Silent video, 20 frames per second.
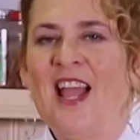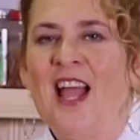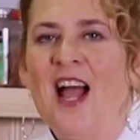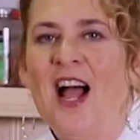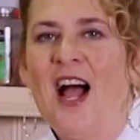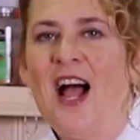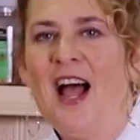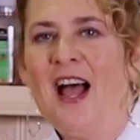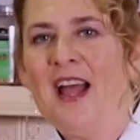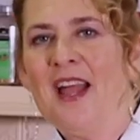
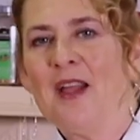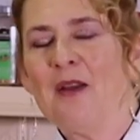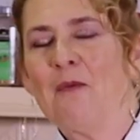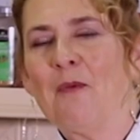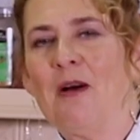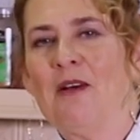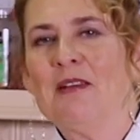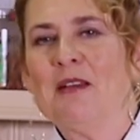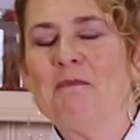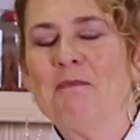Hi,
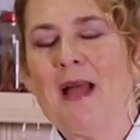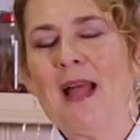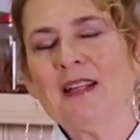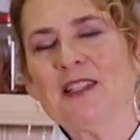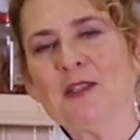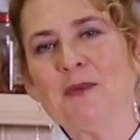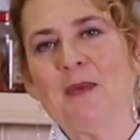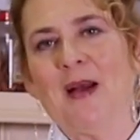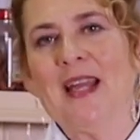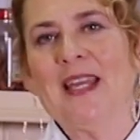welcome back
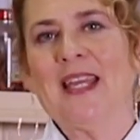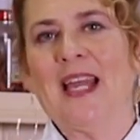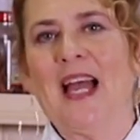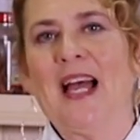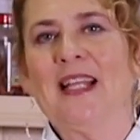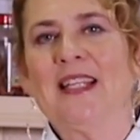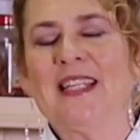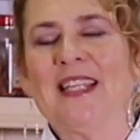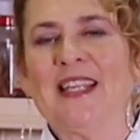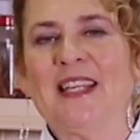to my
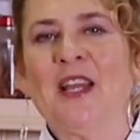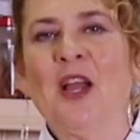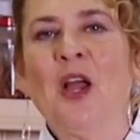galley.